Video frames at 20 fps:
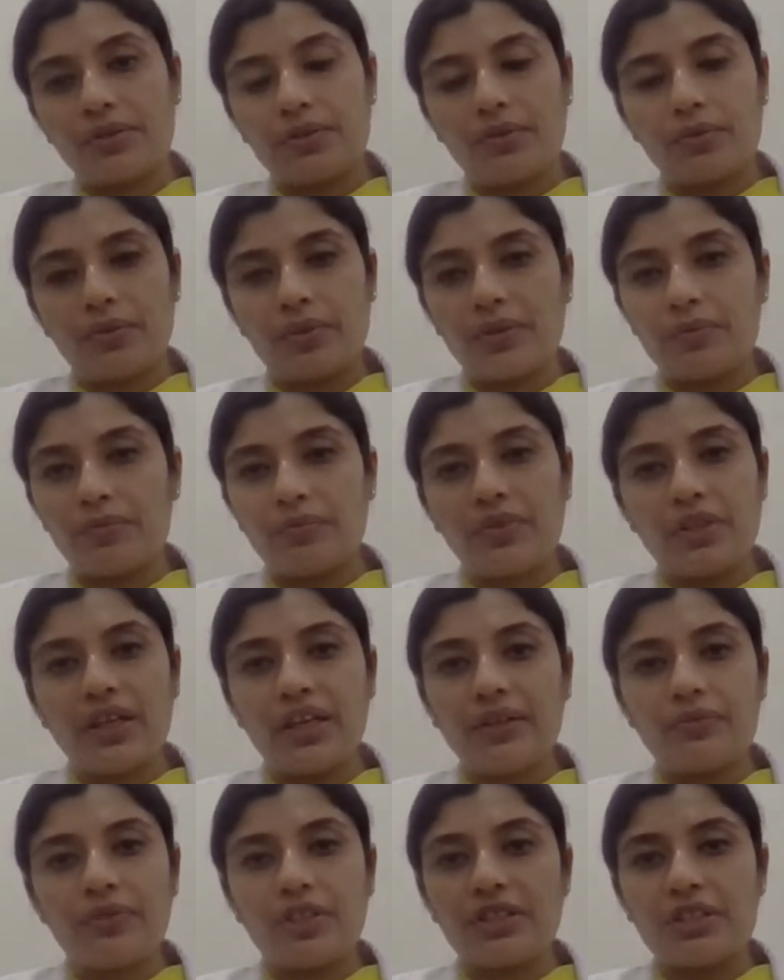
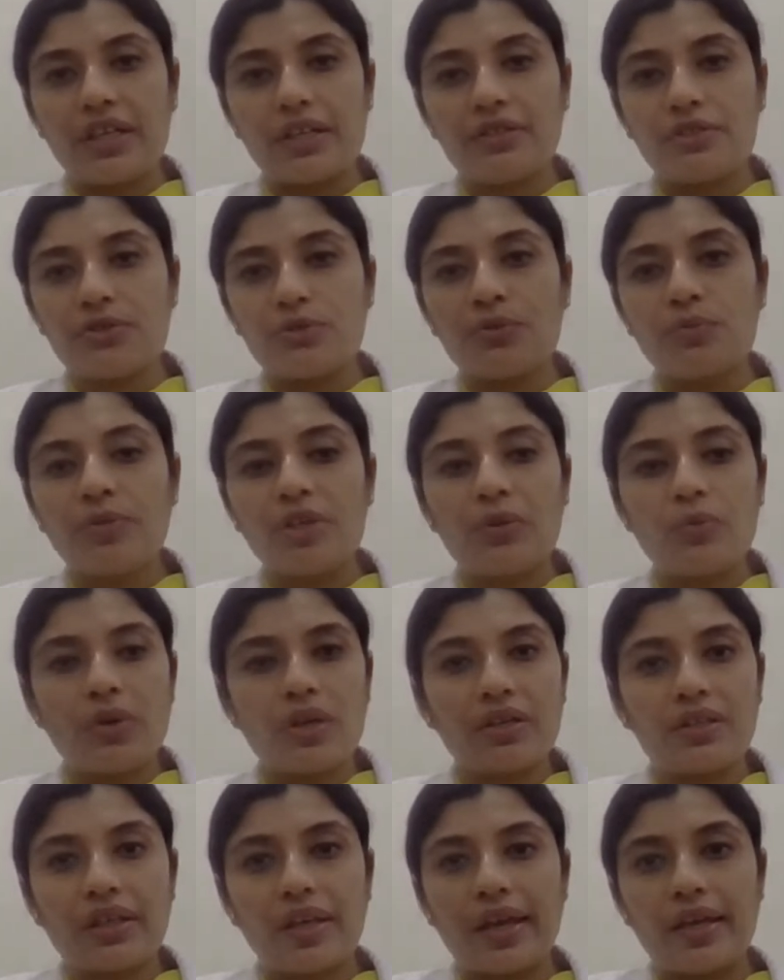We tend to be
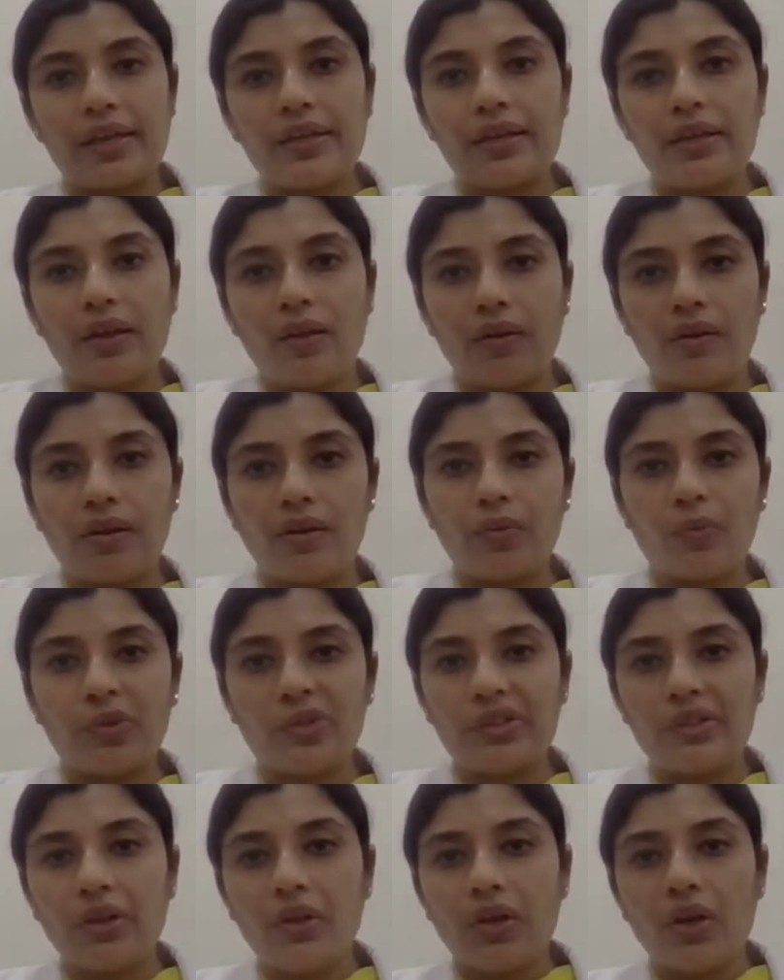working
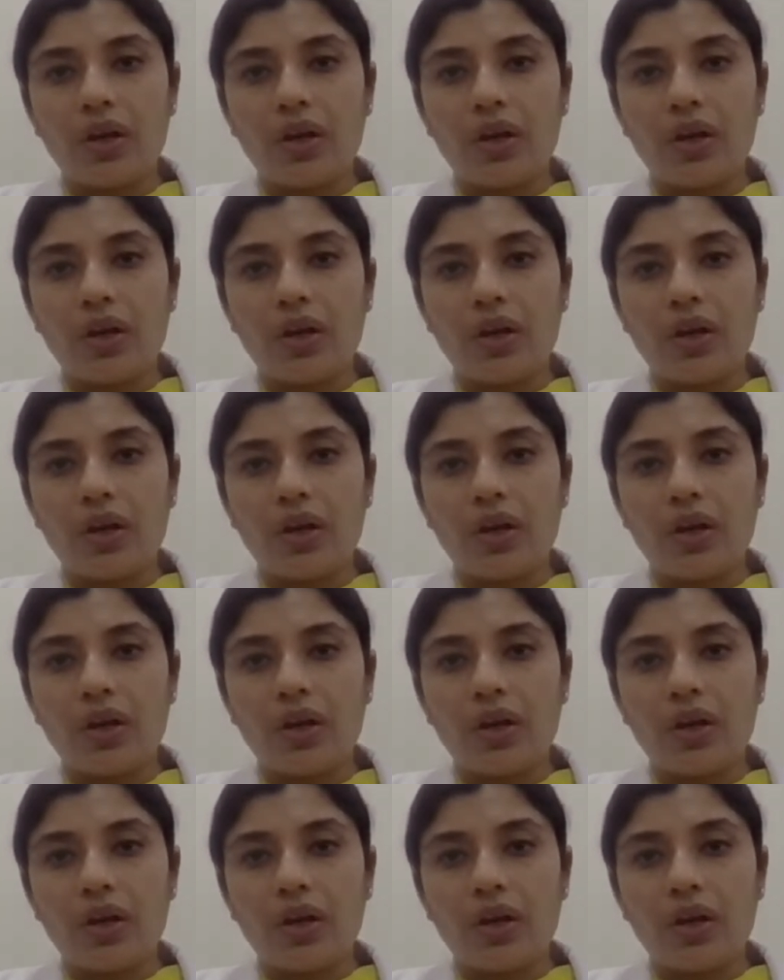with